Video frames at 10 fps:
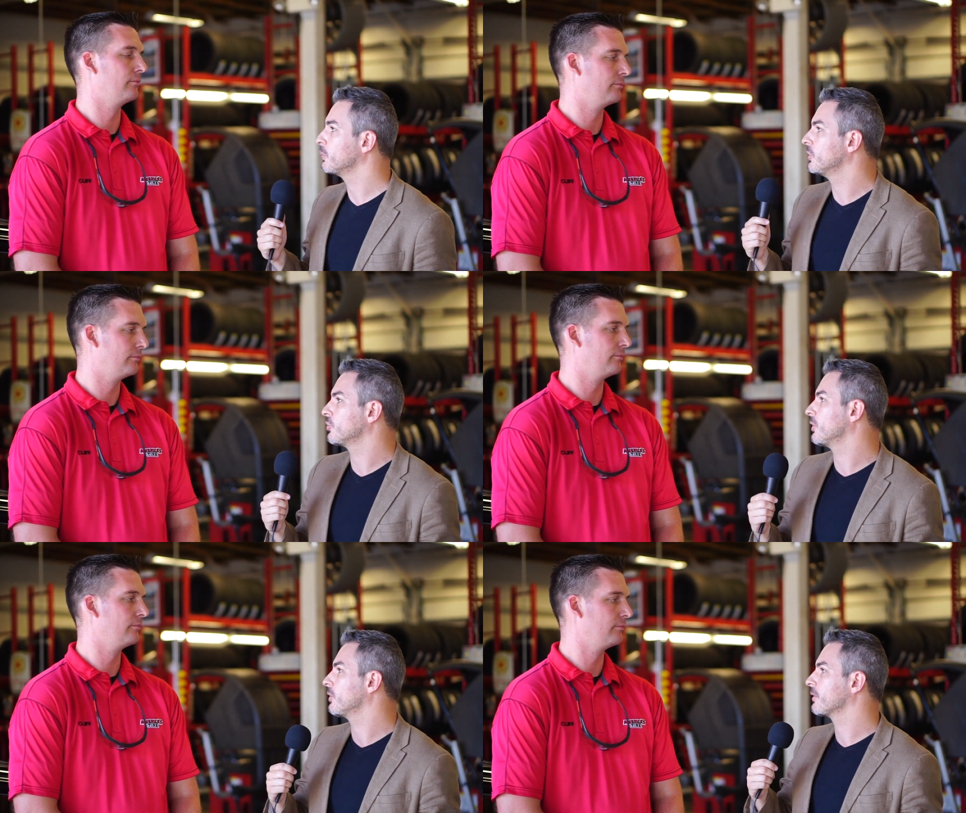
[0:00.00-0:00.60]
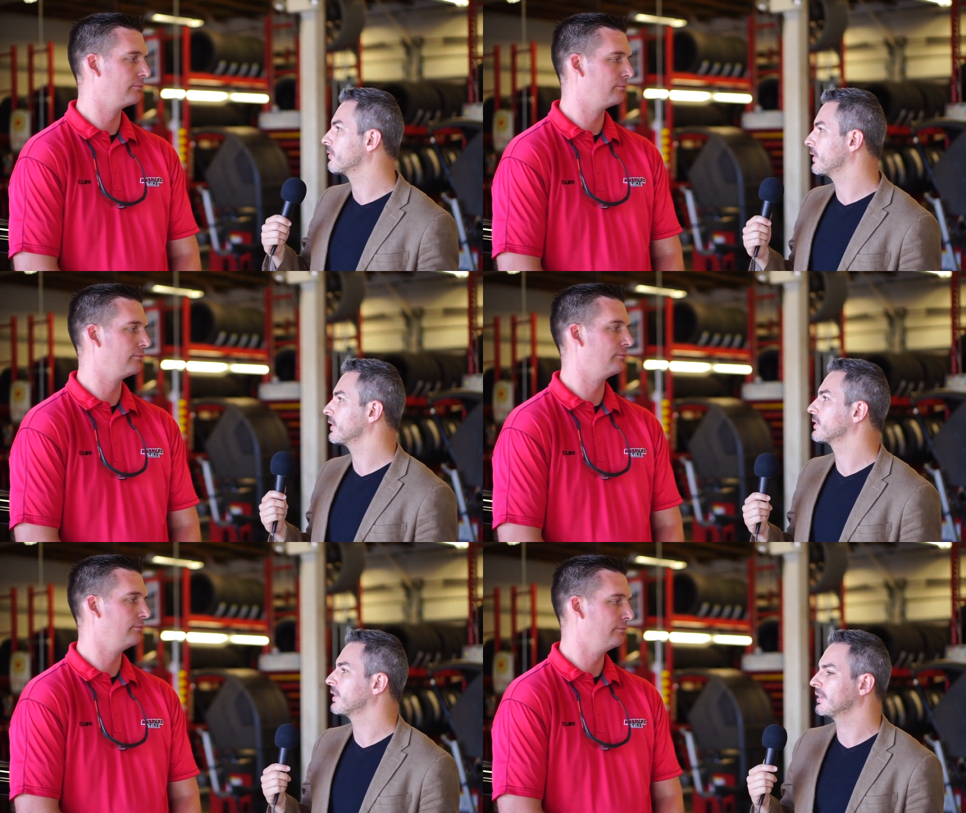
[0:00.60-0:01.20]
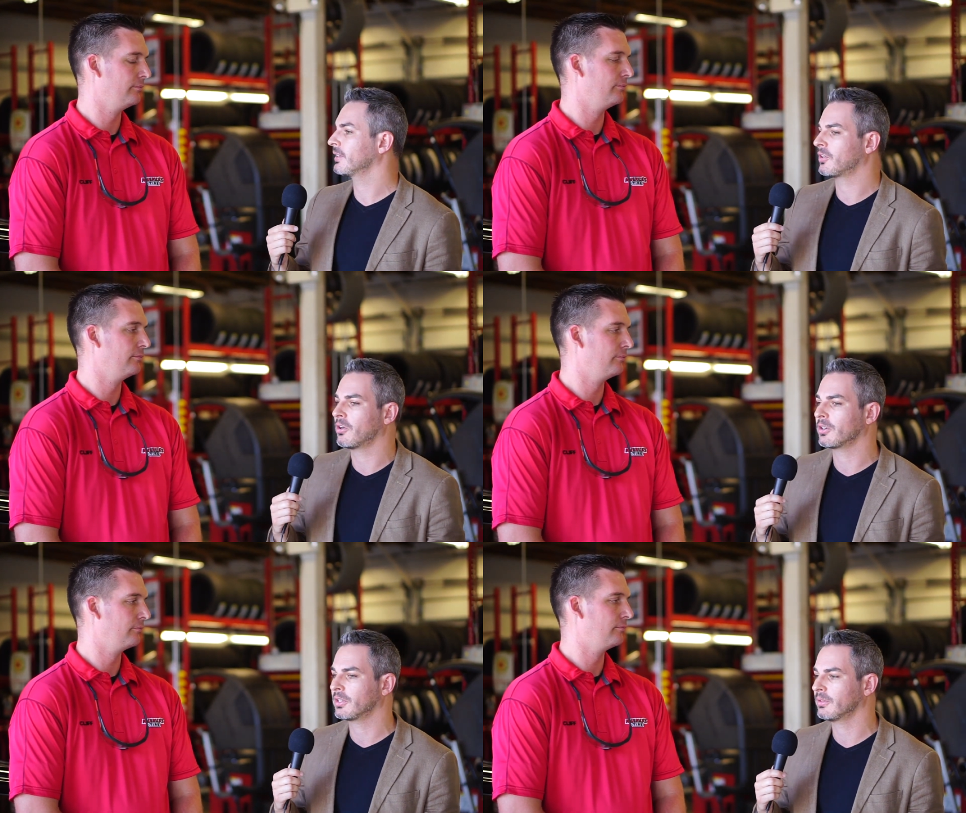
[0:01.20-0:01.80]
Speaker 1: We enjoy a lot of things that the
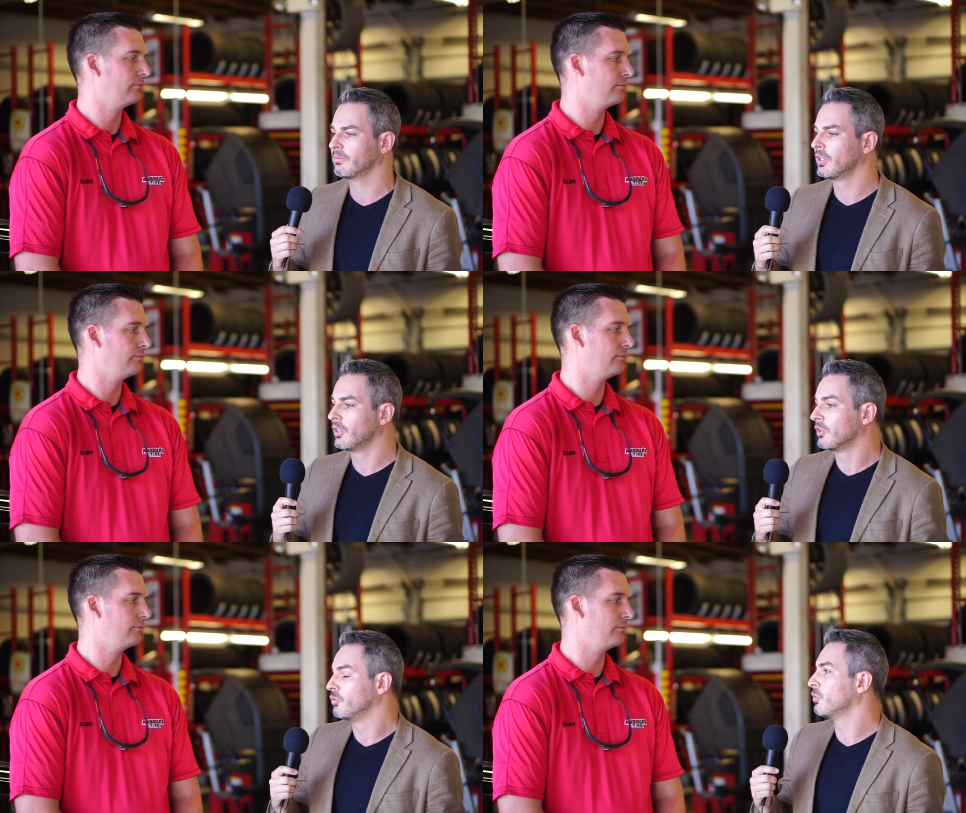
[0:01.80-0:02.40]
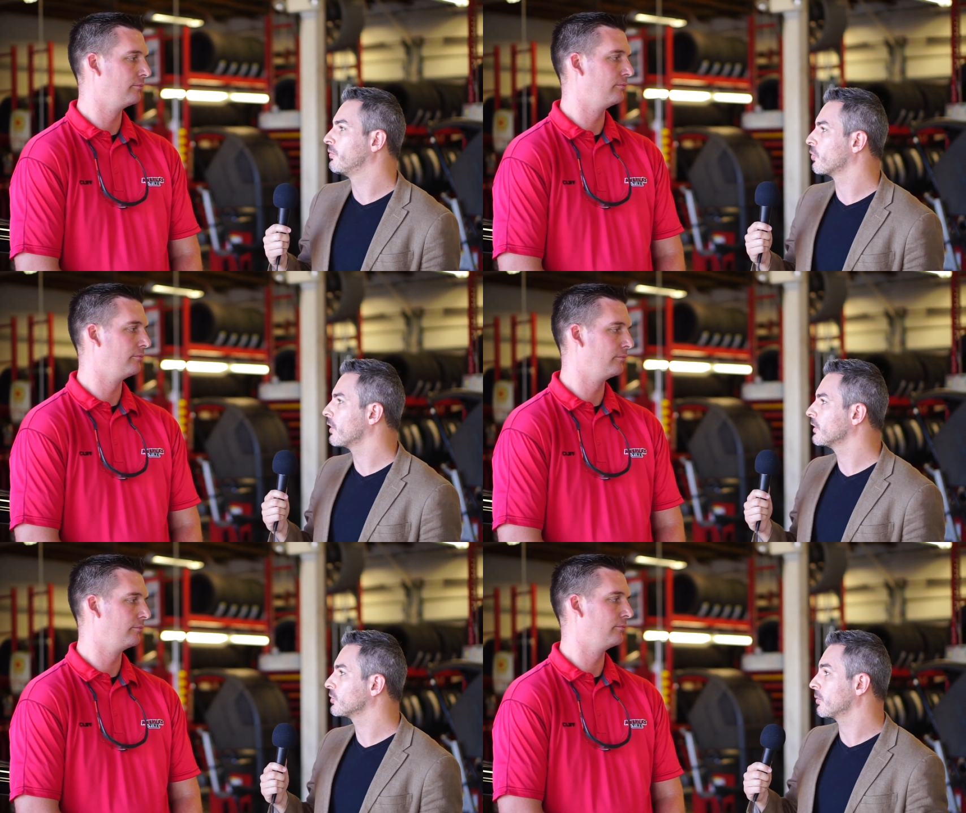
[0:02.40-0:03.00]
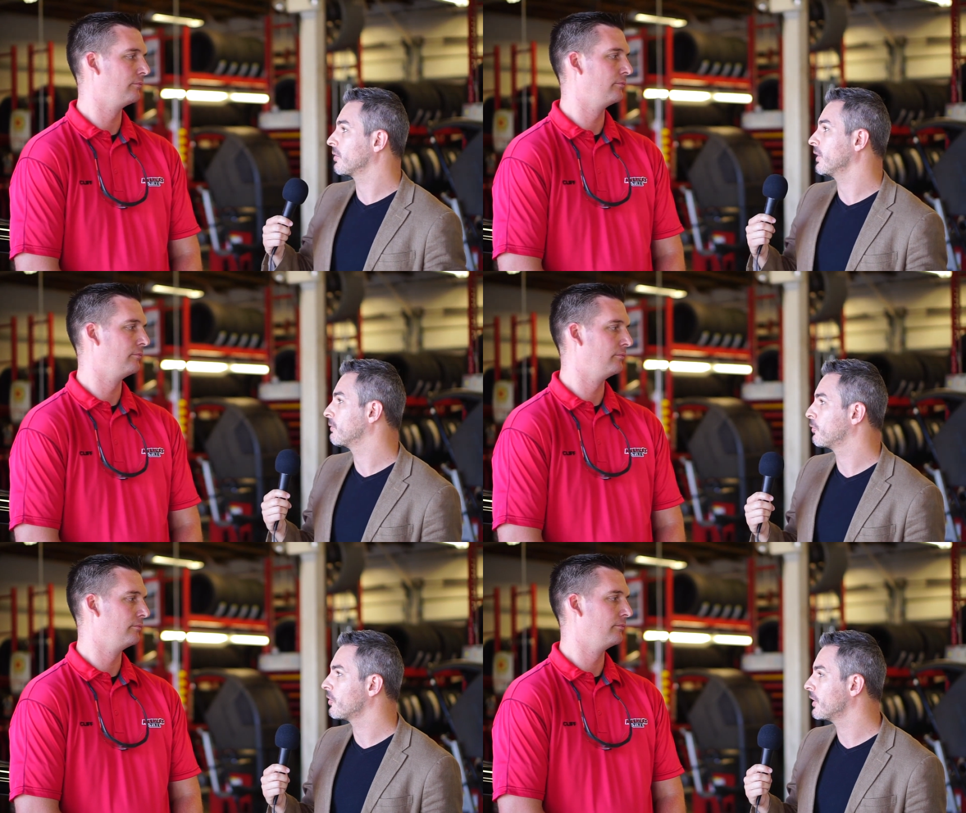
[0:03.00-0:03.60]
car can do for us or
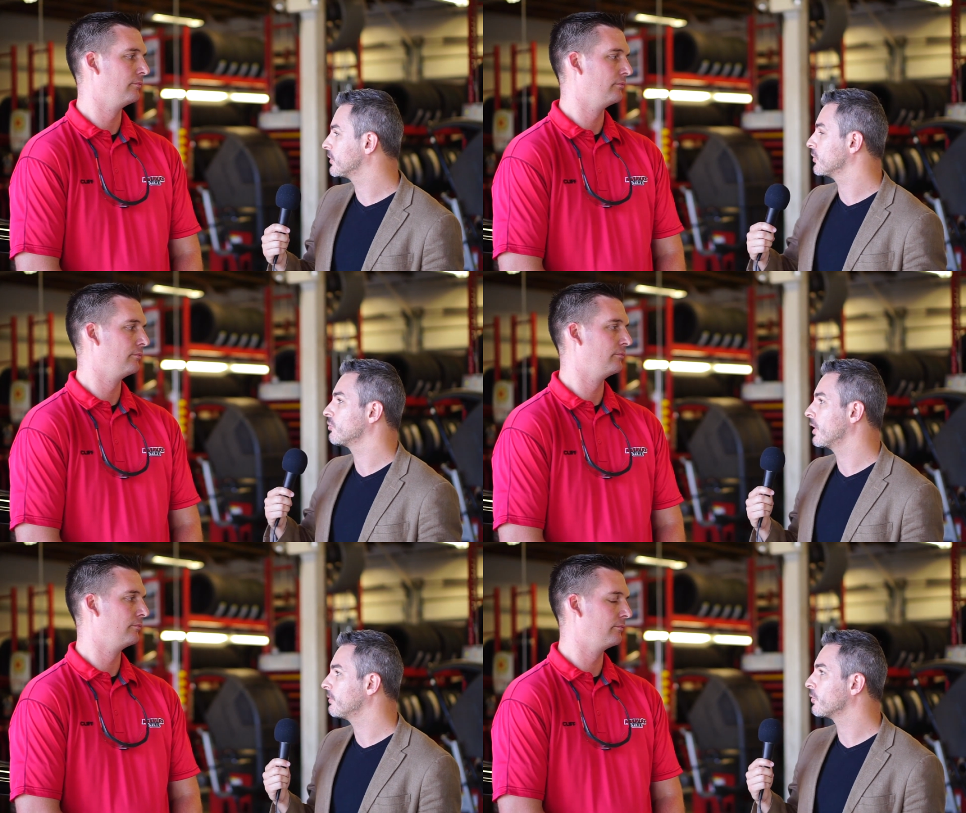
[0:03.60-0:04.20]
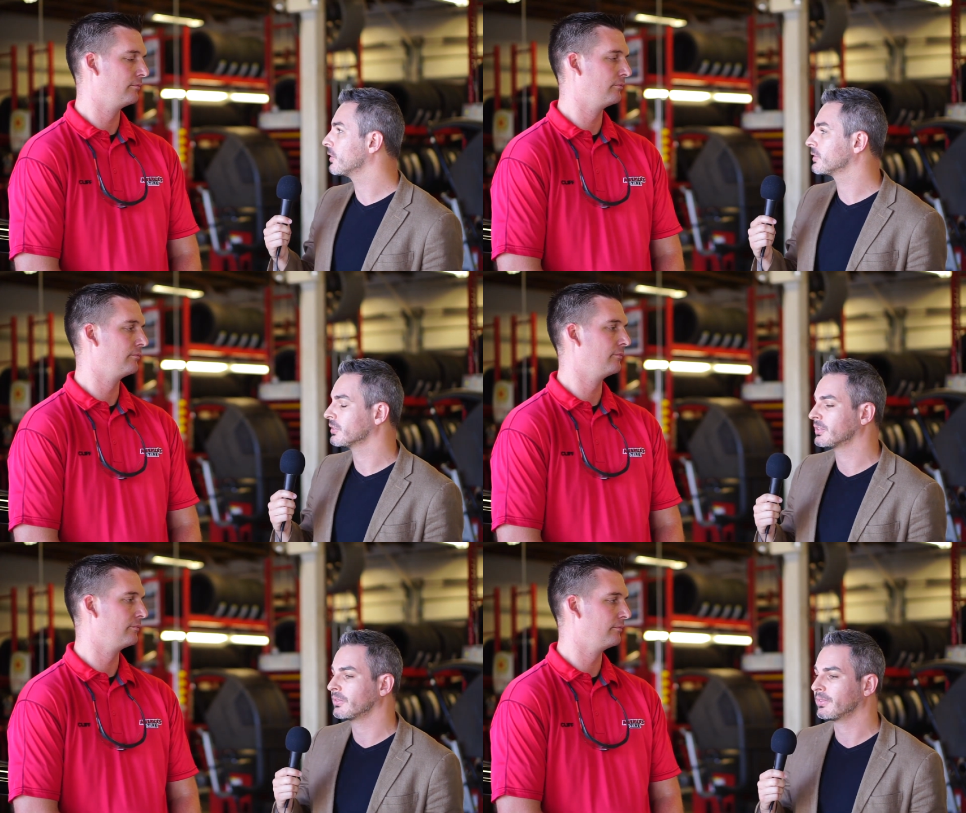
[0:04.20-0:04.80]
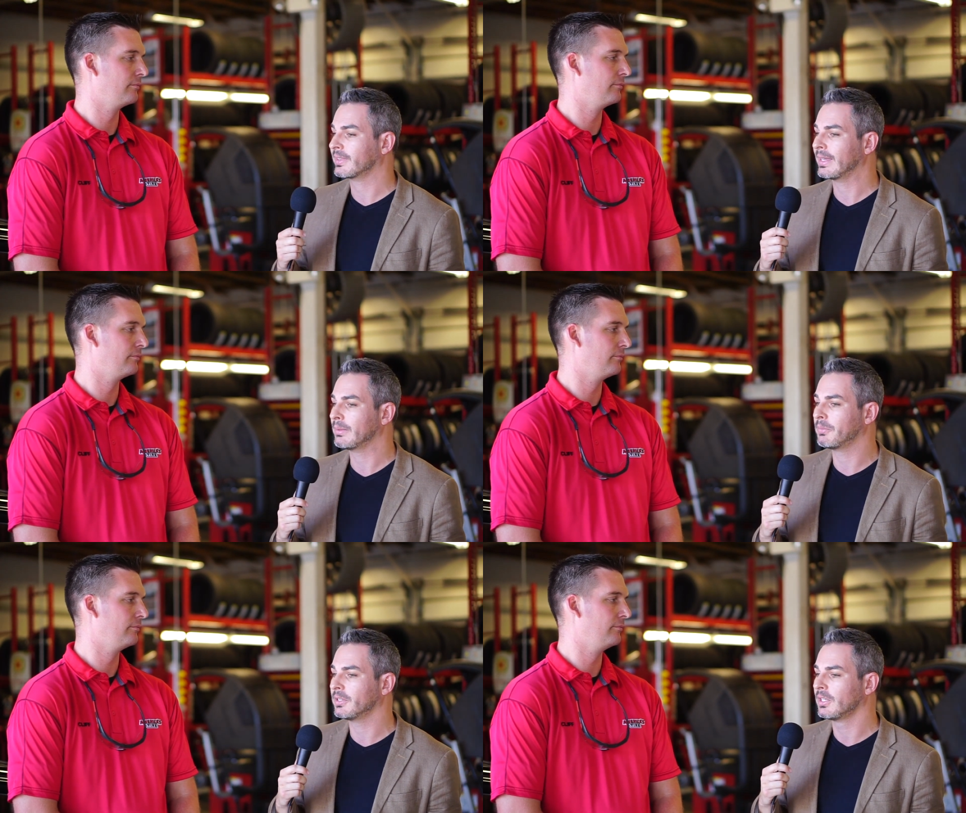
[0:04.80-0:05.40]
think for us and drive for us and stuff like
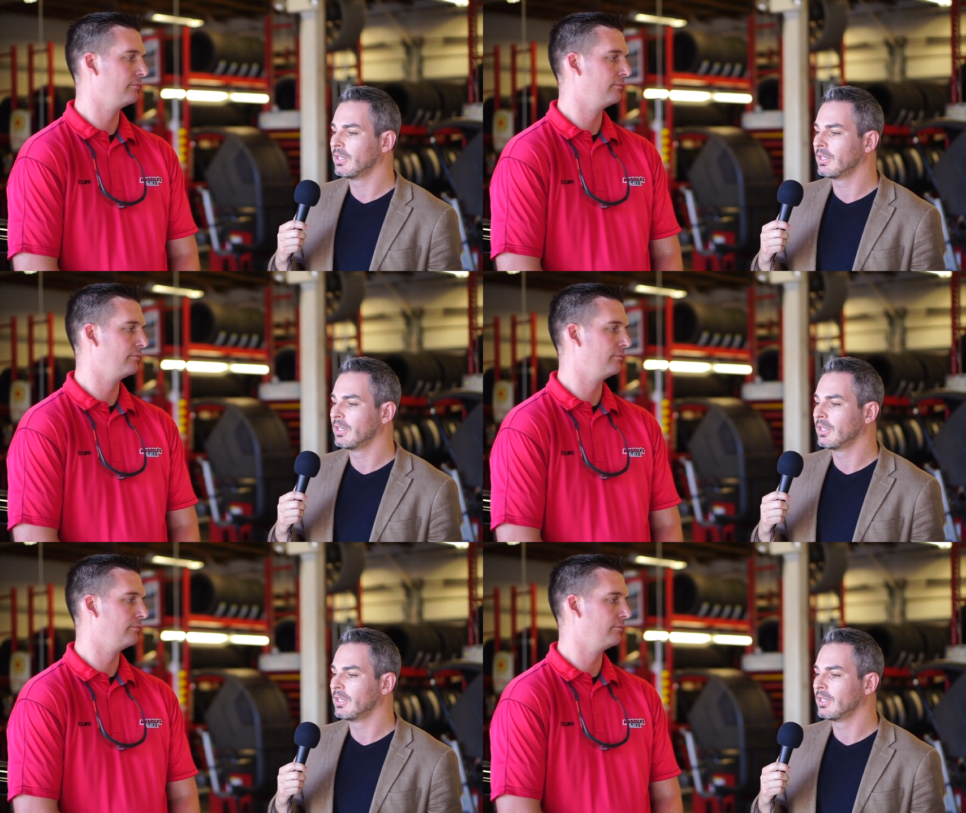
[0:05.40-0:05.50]
that. But